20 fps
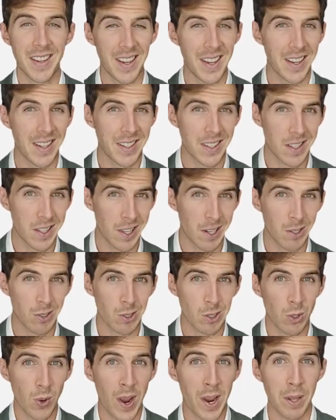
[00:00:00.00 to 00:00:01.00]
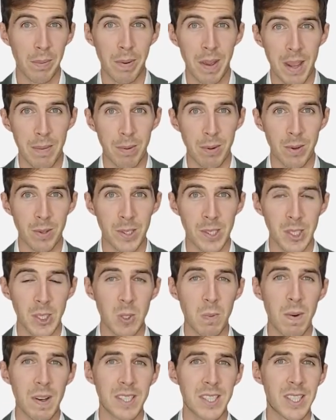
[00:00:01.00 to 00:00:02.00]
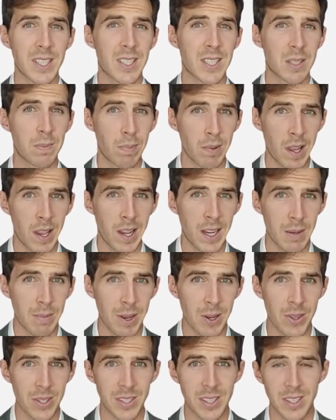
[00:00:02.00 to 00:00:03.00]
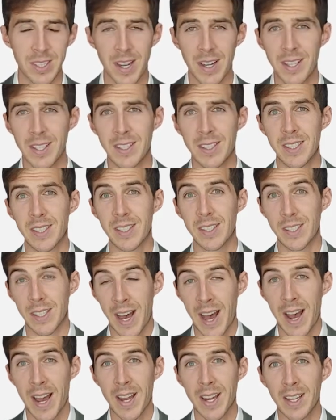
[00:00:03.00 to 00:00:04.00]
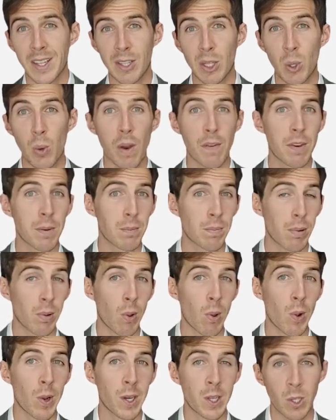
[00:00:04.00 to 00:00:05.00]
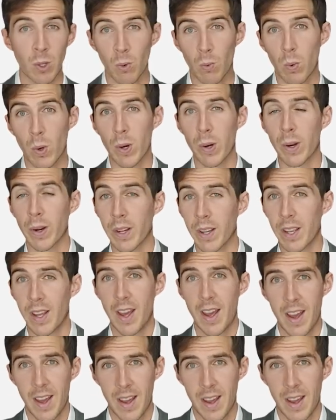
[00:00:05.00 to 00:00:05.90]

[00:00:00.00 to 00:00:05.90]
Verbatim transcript: In clinical trial papers, you must explain about the study design you have employed in your work.